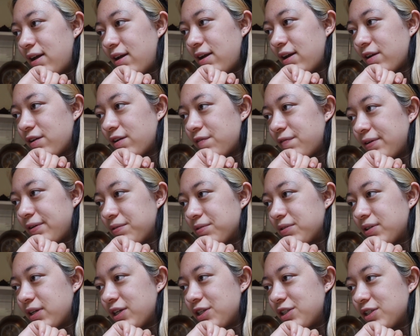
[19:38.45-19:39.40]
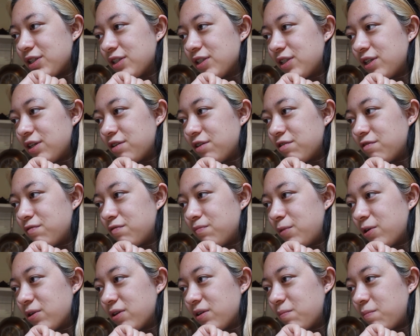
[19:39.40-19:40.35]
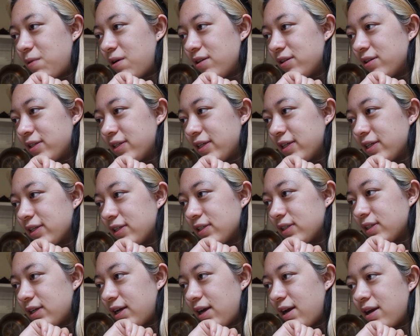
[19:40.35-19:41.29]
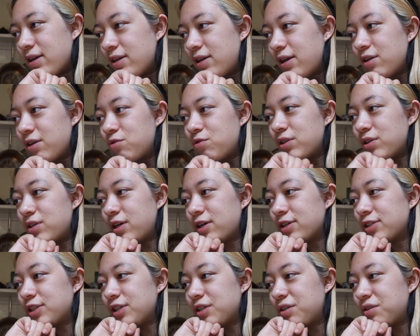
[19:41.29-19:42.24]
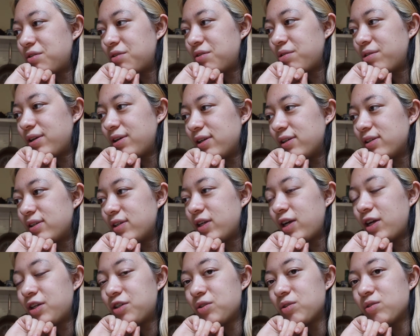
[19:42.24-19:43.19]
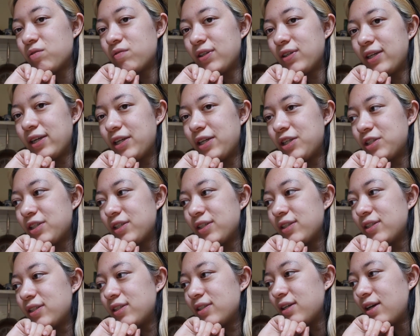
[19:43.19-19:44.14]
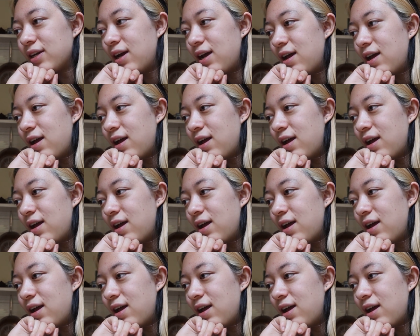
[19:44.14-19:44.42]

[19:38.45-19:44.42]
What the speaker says: and foundations of modern politics, and introduction to international relations.